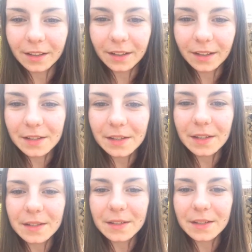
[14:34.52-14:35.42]

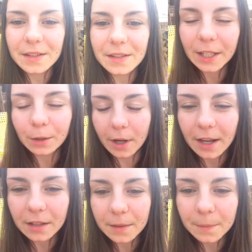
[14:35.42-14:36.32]
It's really
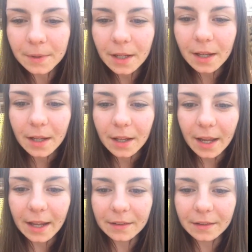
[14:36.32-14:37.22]
random,
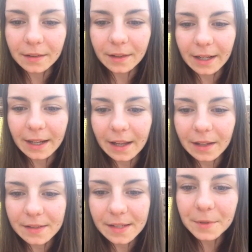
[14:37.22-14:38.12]
and that
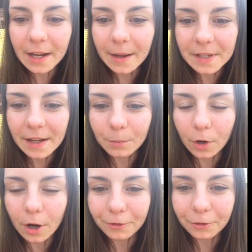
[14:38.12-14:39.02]
I sometimes I'm
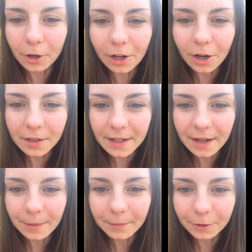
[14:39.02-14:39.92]
raw for a long
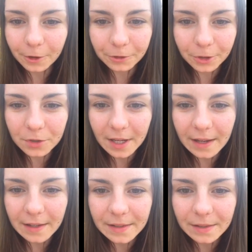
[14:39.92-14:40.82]
time for a few
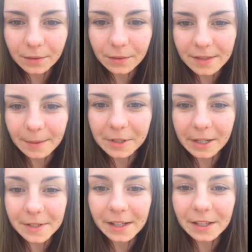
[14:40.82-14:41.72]
days.
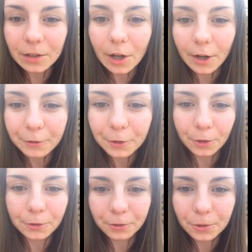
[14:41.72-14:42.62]
Sometimes I eat a lot of
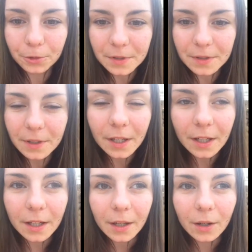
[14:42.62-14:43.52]
cooked food
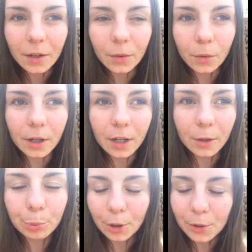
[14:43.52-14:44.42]
or
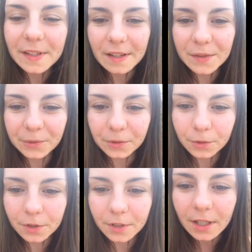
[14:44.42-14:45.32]
processed
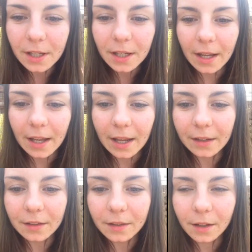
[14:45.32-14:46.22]
food, and